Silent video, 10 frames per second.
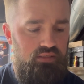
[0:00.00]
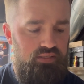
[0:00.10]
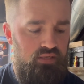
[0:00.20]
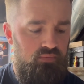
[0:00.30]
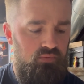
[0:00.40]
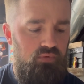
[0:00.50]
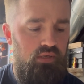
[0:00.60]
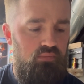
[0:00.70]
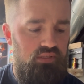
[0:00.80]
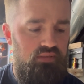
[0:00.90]
The centerfold,
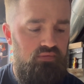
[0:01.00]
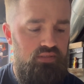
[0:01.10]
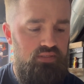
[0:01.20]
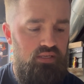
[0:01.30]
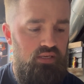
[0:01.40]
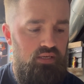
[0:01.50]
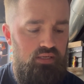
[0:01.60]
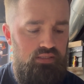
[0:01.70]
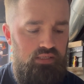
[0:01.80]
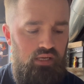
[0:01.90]
I believe, is
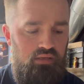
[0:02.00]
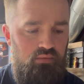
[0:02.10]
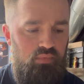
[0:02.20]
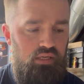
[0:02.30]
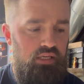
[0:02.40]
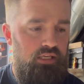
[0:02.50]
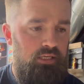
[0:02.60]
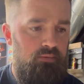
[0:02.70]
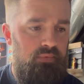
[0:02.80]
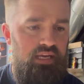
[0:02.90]
together, but
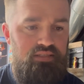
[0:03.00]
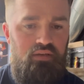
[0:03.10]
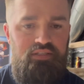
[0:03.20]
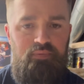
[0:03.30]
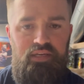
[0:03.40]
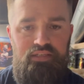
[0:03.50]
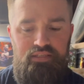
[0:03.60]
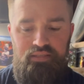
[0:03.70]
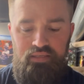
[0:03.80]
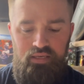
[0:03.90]
has all its pages,